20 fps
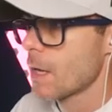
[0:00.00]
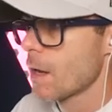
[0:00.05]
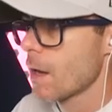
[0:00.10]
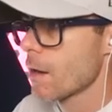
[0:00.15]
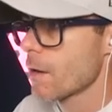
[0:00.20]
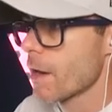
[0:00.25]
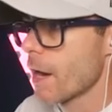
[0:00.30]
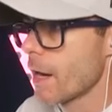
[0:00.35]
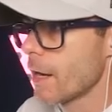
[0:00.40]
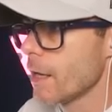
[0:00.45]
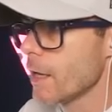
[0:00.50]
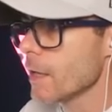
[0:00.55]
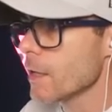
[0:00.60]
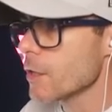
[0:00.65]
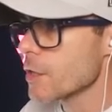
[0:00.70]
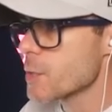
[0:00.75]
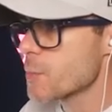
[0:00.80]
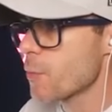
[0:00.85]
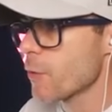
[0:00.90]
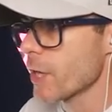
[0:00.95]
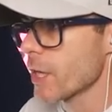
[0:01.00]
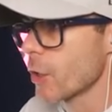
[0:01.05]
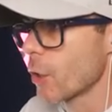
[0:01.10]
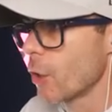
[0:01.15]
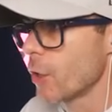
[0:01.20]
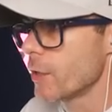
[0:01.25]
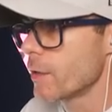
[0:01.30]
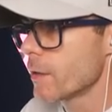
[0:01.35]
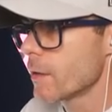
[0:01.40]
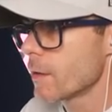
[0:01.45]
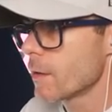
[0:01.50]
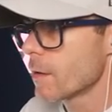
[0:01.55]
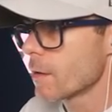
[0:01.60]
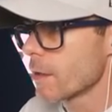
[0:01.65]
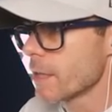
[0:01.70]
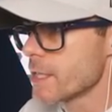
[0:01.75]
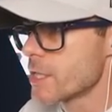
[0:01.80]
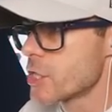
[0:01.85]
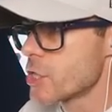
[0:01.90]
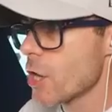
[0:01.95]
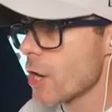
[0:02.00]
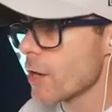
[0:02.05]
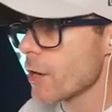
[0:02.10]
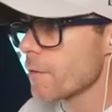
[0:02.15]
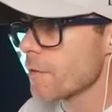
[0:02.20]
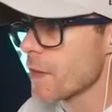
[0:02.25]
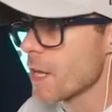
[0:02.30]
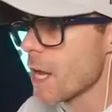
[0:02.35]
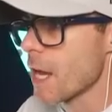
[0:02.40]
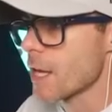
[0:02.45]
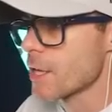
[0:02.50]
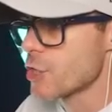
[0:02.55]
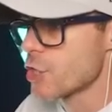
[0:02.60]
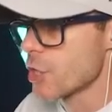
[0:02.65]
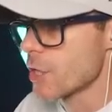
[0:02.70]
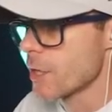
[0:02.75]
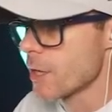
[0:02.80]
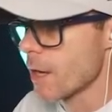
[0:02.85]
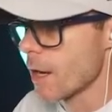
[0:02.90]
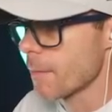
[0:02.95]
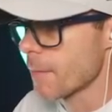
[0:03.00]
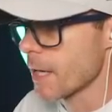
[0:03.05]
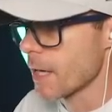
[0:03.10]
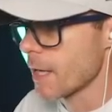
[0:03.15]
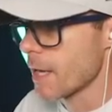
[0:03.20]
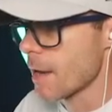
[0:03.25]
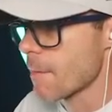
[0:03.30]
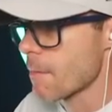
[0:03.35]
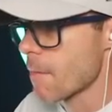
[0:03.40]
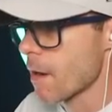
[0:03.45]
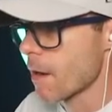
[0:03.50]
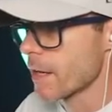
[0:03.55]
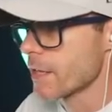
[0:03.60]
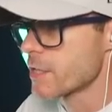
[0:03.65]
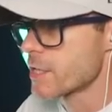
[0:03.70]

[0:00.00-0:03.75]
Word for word: All right, here looks pretty good. Let's turn off the engine. I'm gonna get my